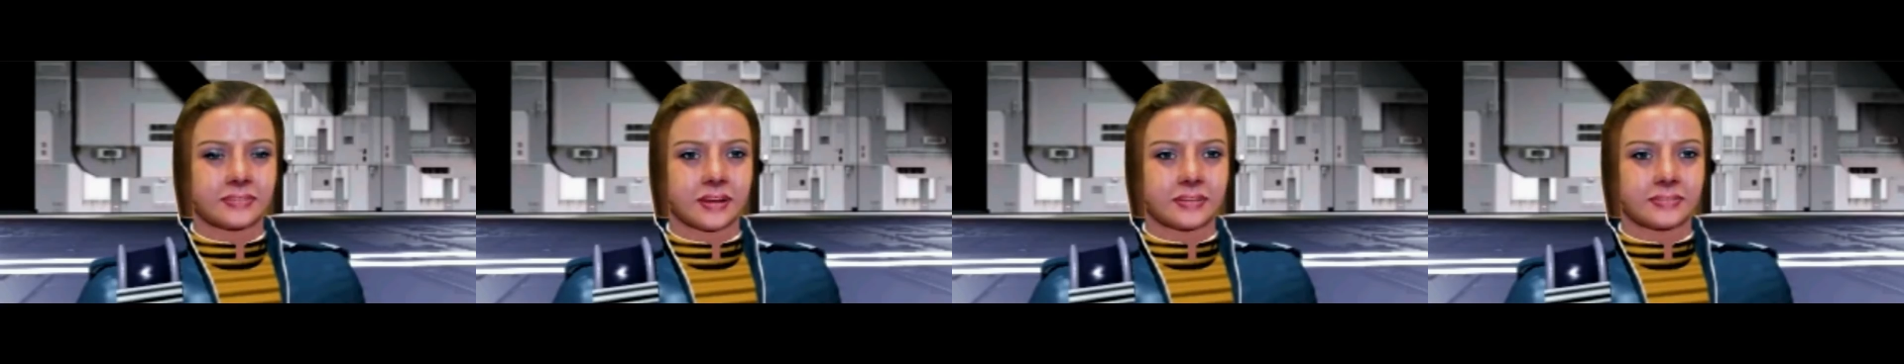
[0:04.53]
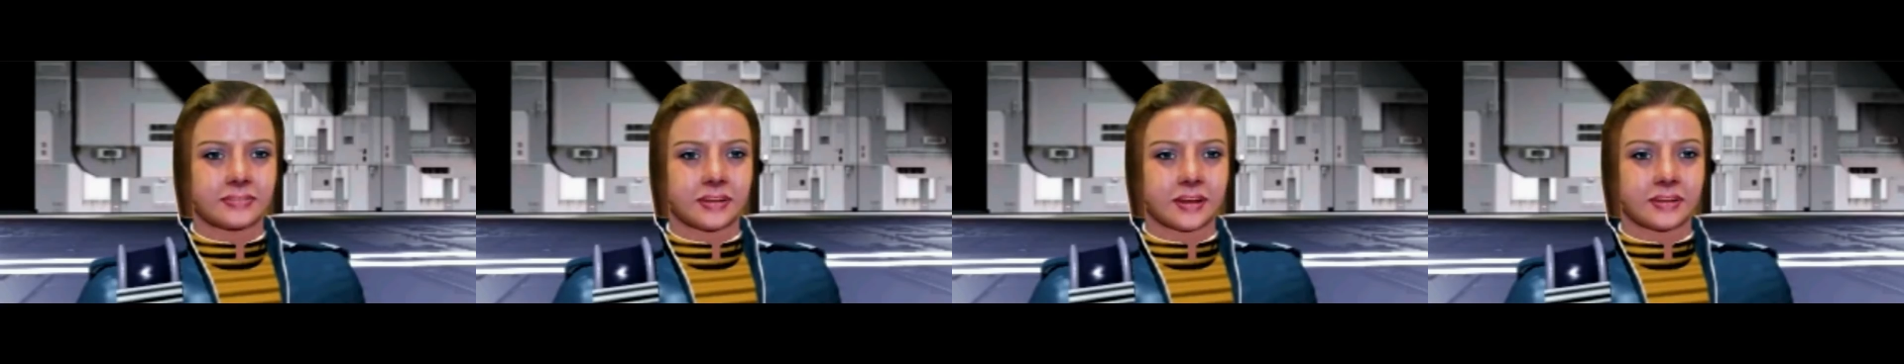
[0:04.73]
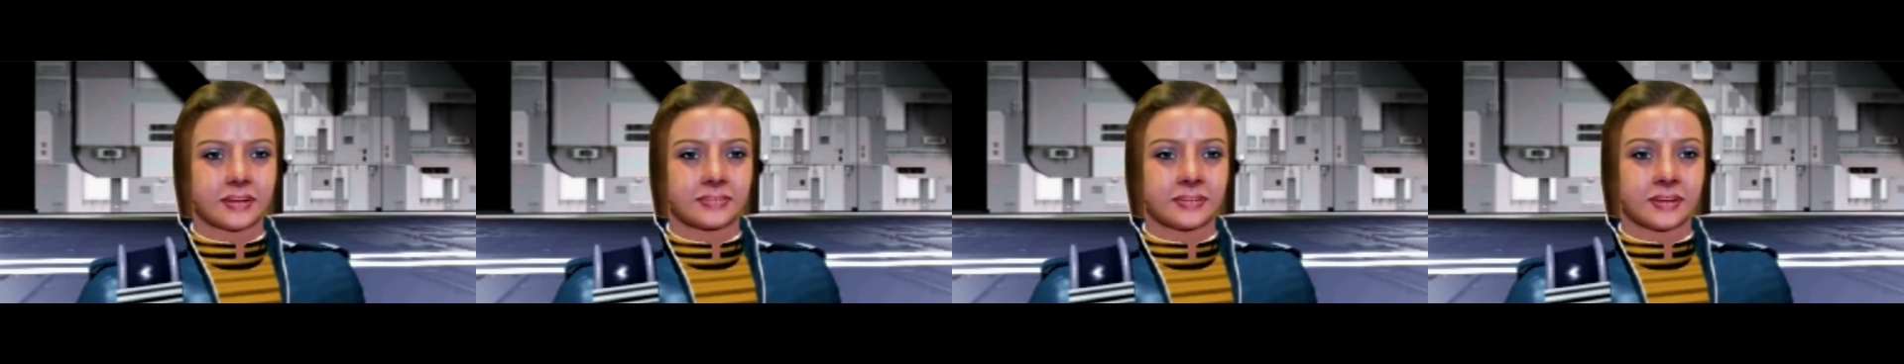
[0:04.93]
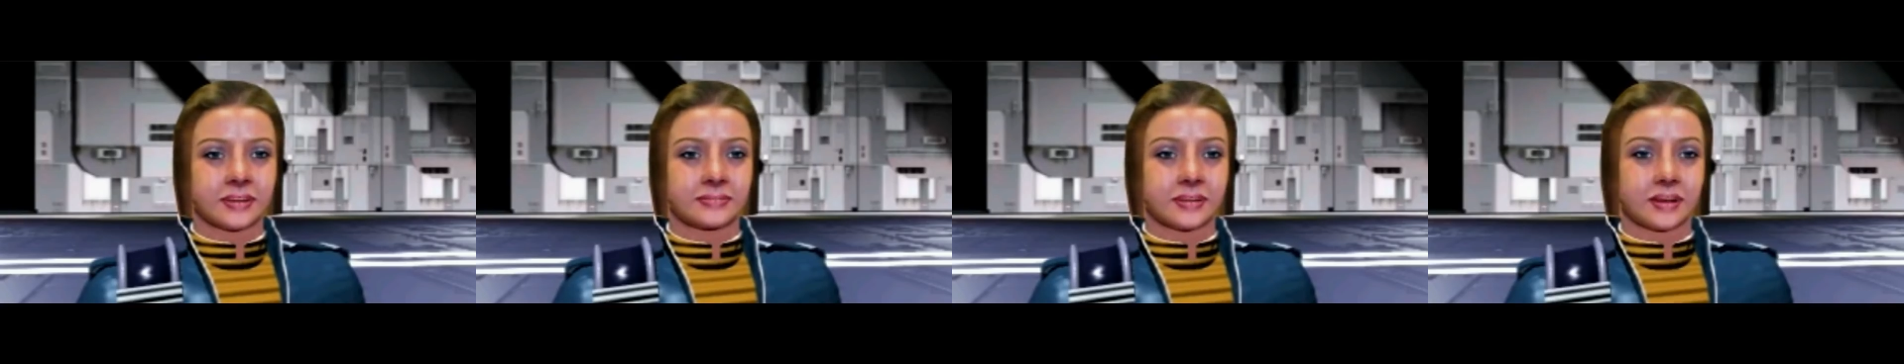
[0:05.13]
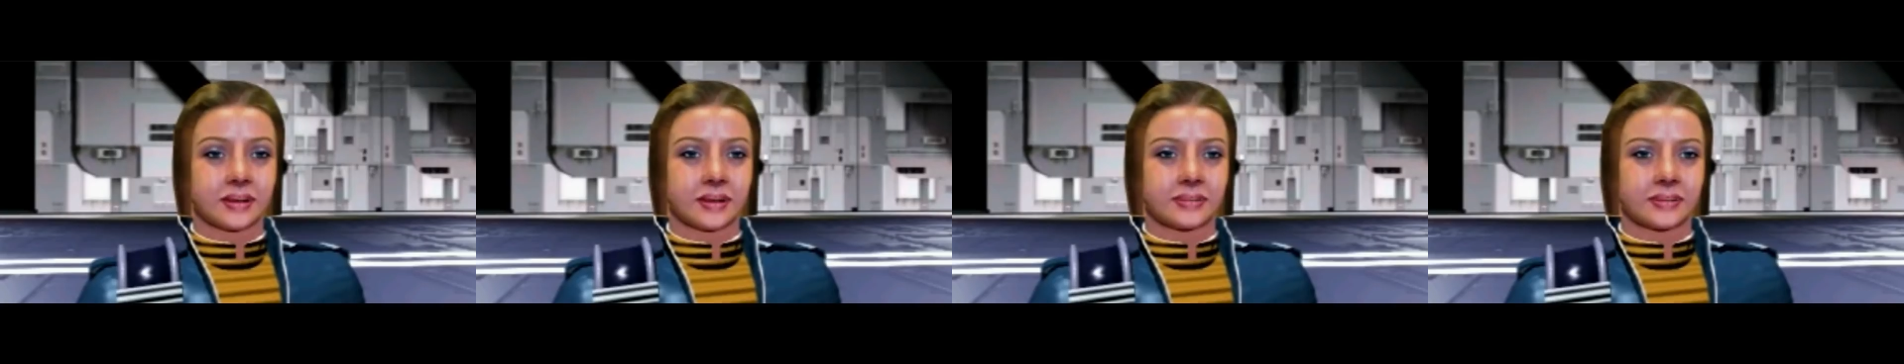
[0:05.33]
jump drives on the
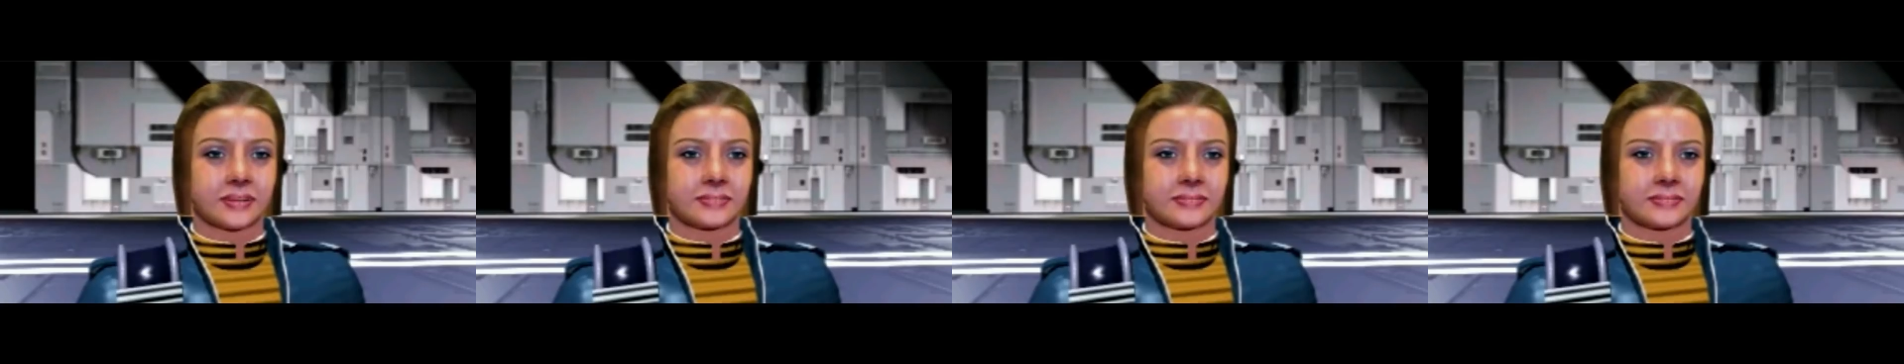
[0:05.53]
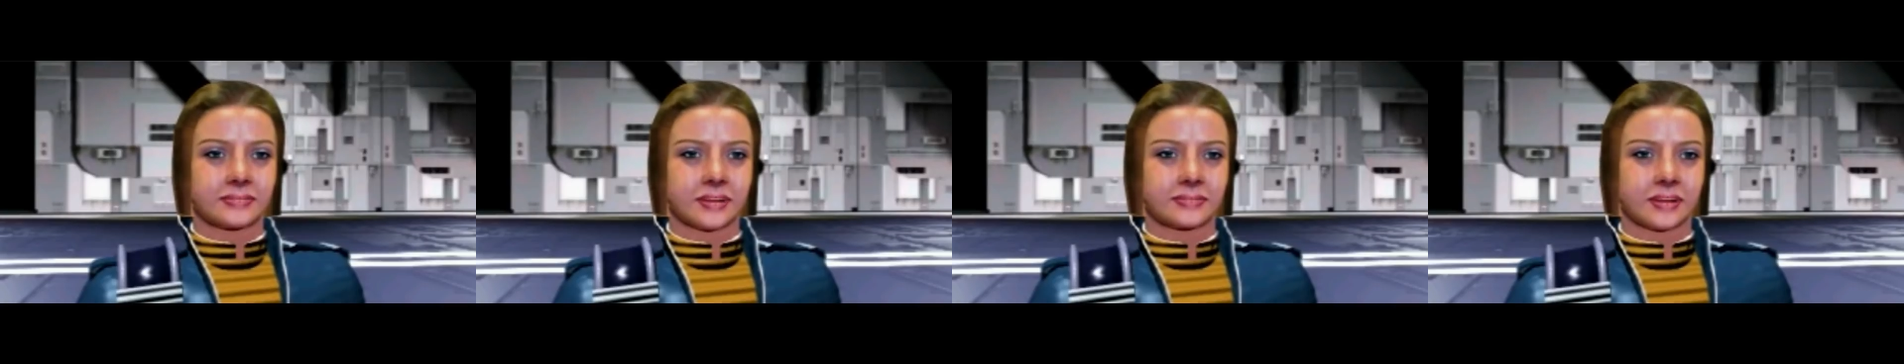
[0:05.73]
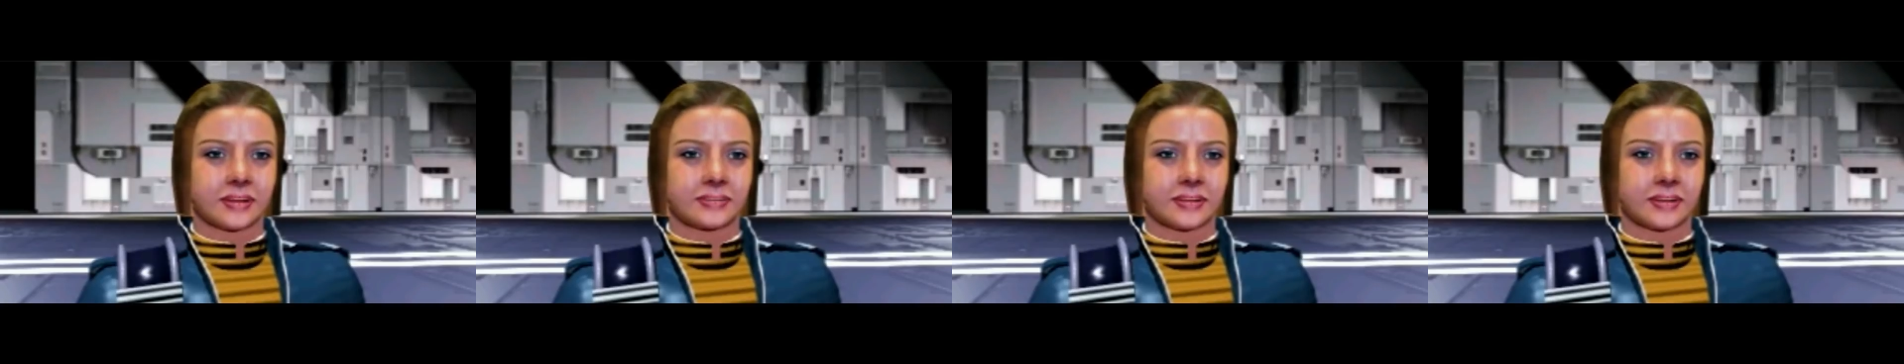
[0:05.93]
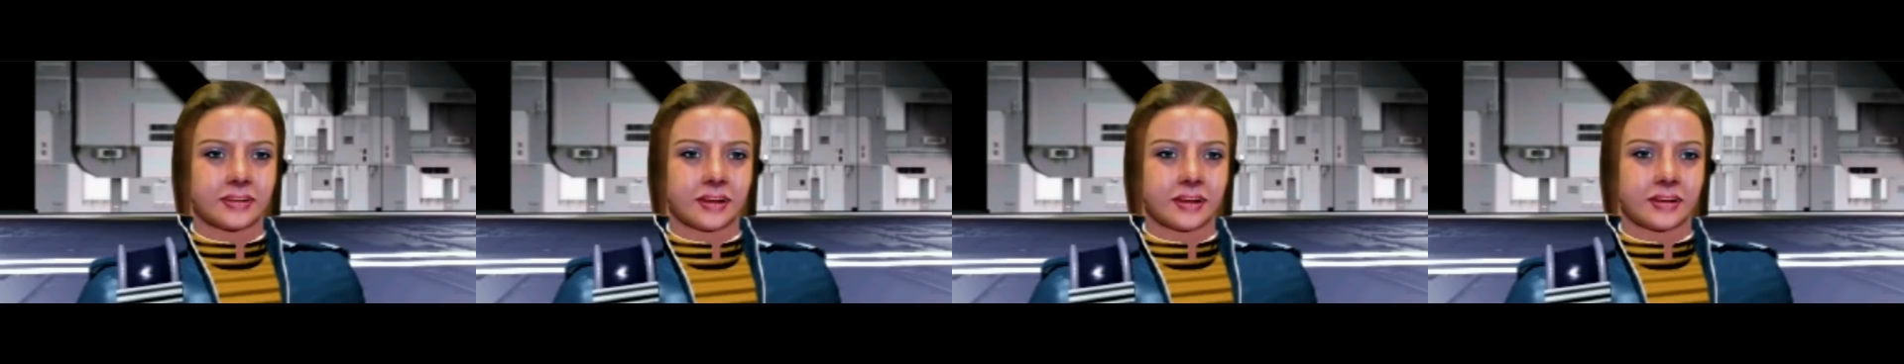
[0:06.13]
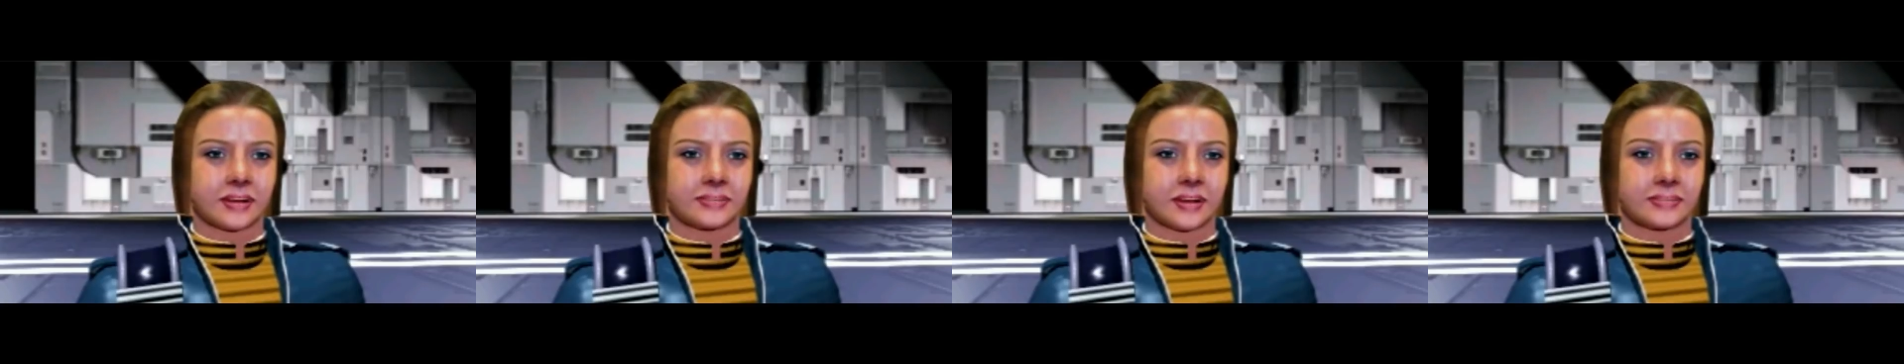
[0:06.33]
Gladi, but the
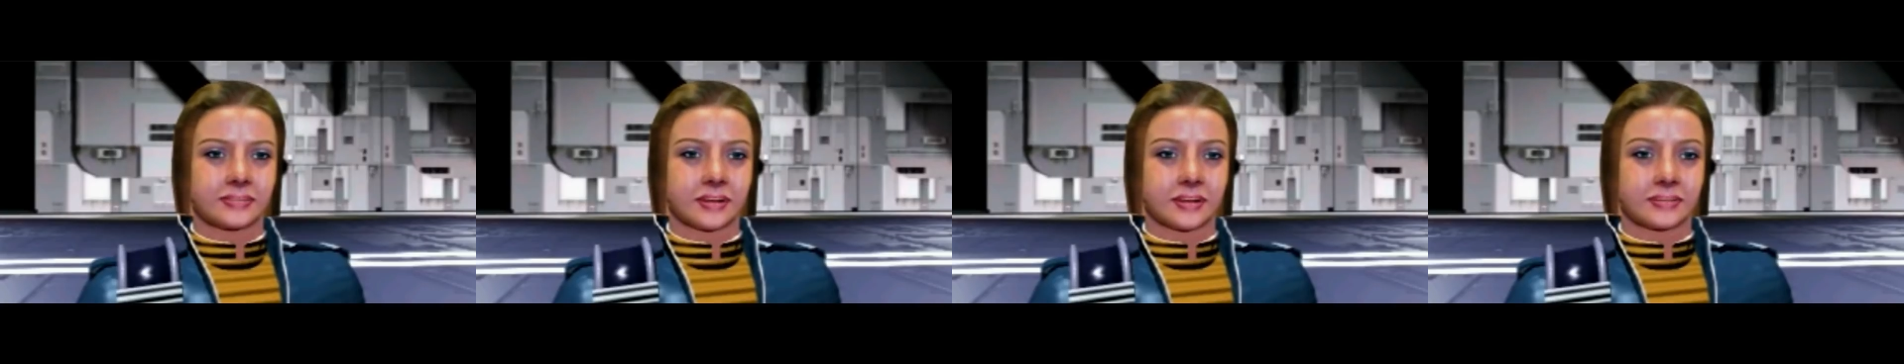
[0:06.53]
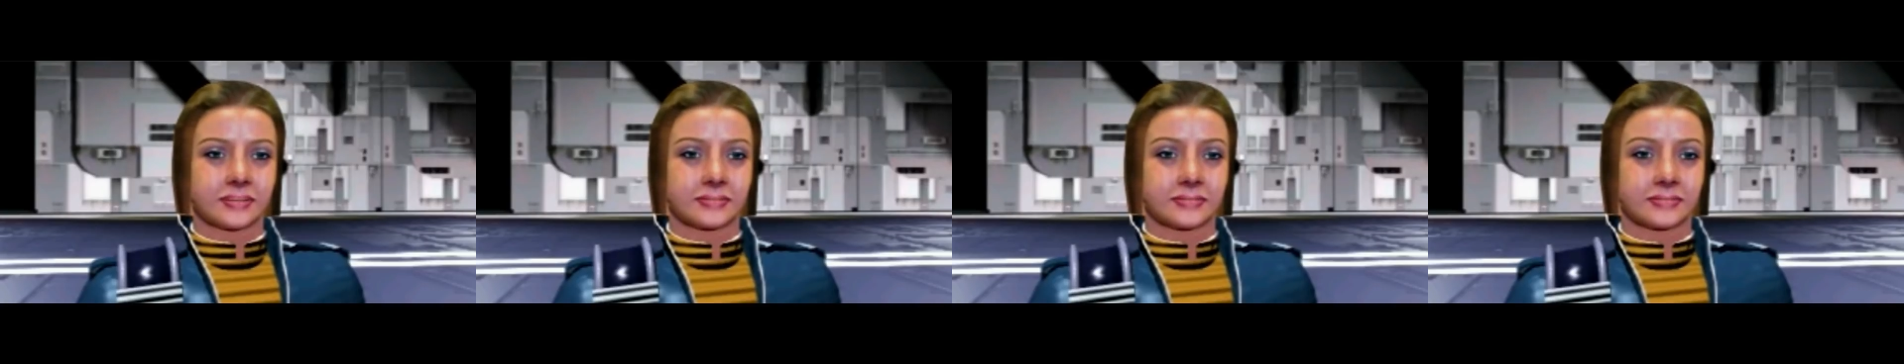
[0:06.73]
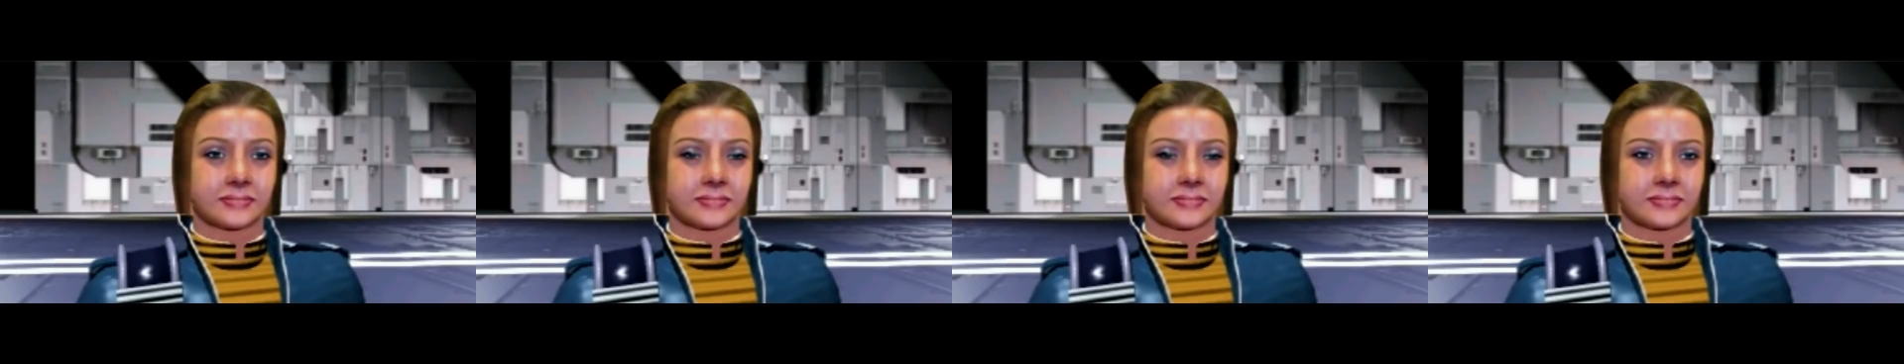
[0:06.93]
stilettos are done.